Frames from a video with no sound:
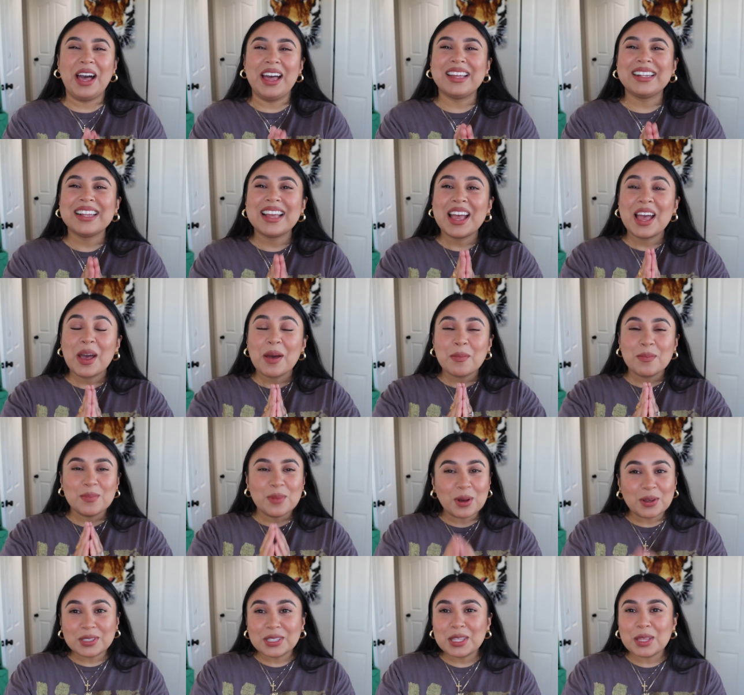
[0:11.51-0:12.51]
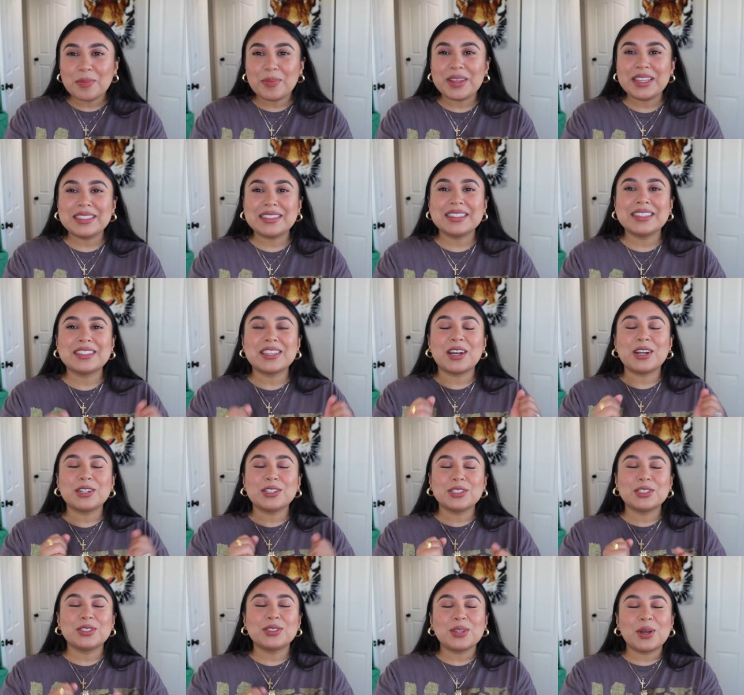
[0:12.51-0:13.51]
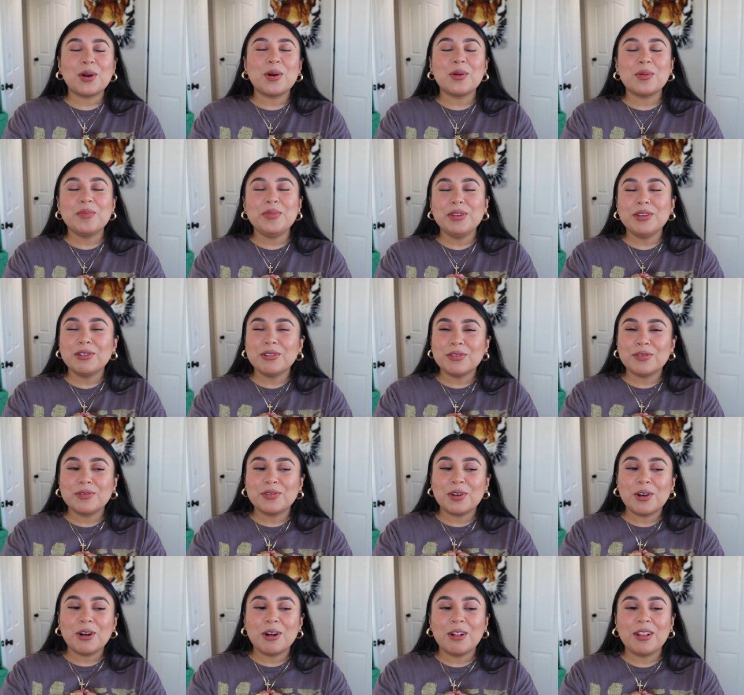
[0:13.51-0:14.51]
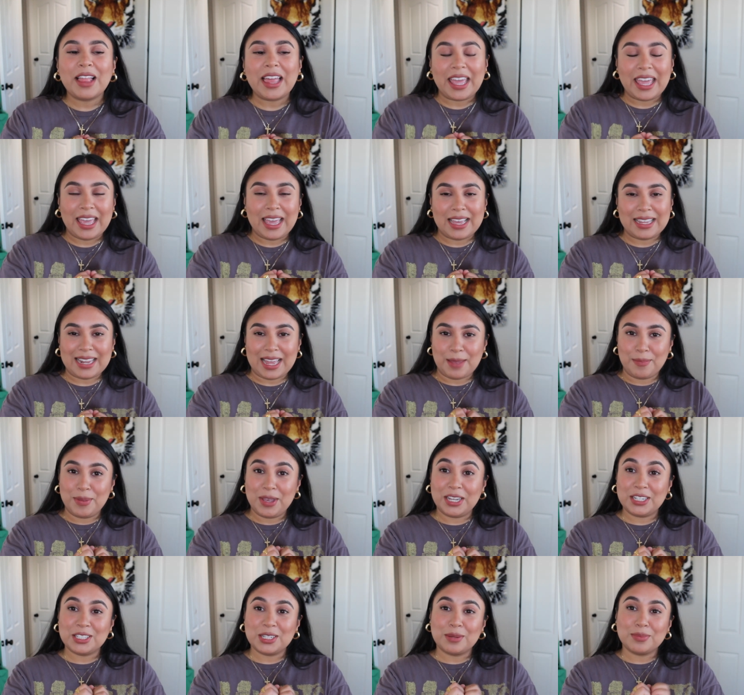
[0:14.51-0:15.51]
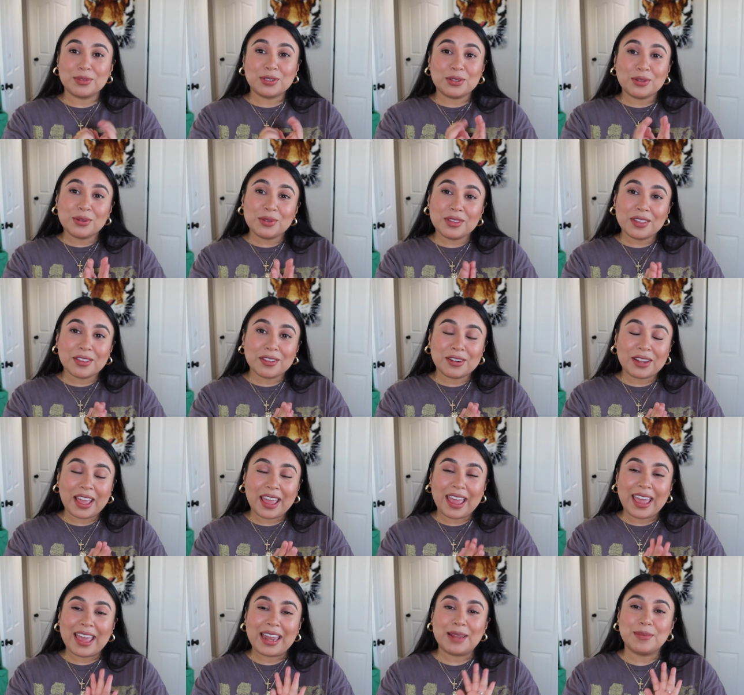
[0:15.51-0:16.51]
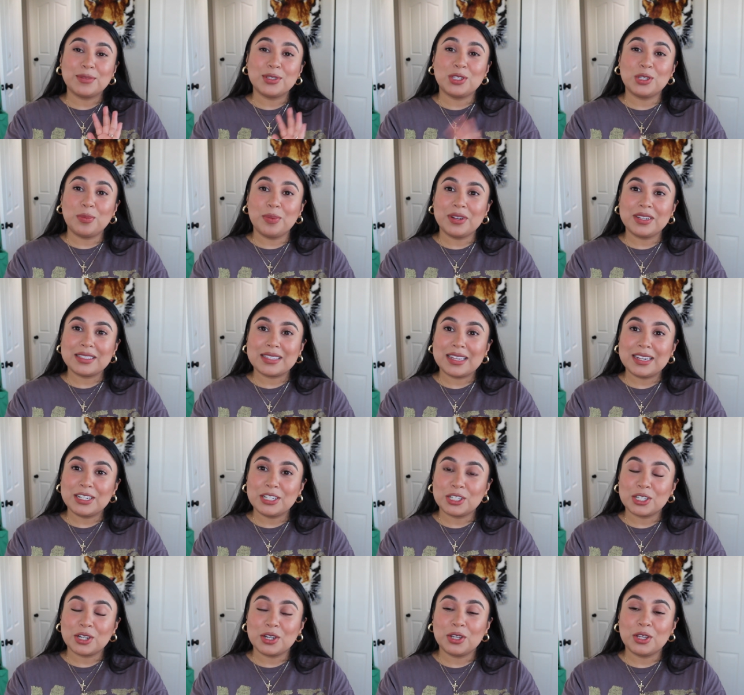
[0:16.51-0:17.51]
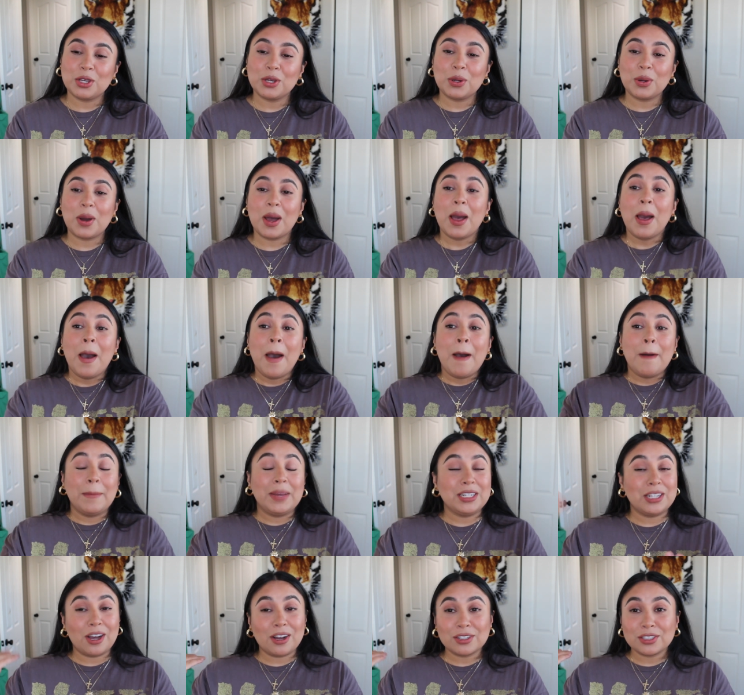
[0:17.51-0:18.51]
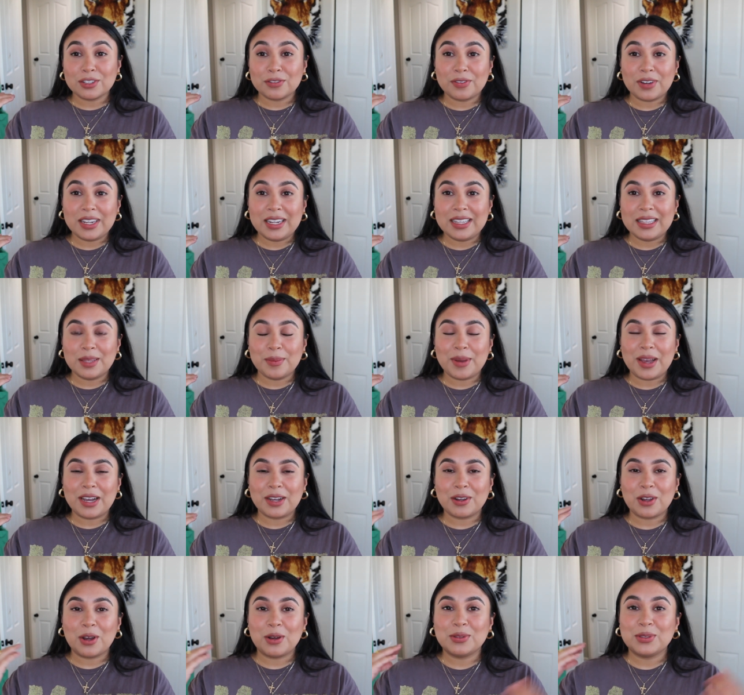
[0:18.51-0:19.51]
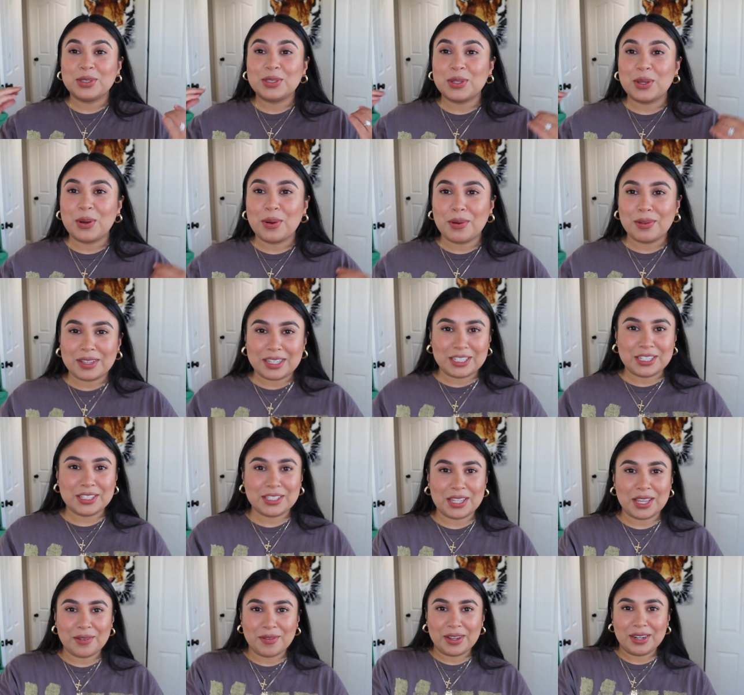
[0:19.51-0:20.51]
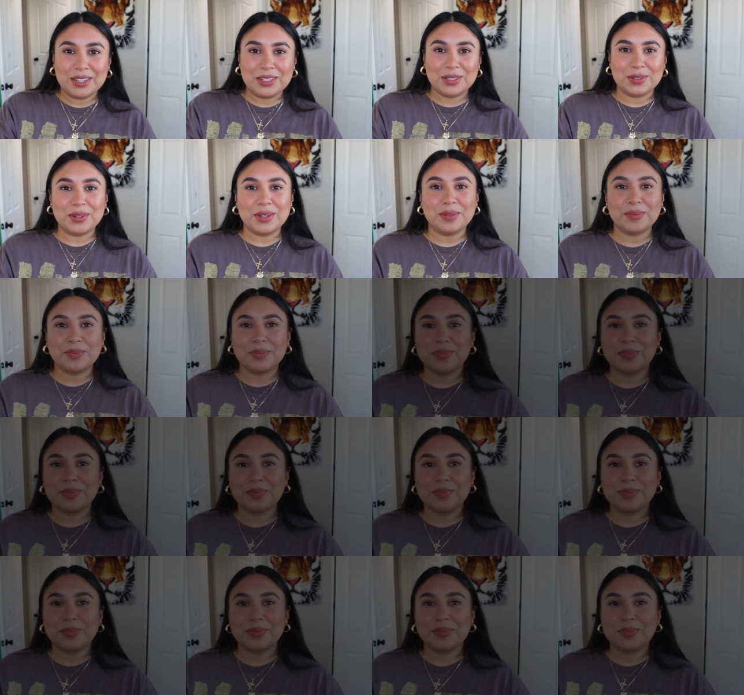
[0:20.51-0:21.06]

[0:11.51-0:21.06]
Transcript: but most of the pieces are so beautiful and I picked up two the other day and I'm super excited to show you. My dogs are fighting in the background, so let's just get right into it.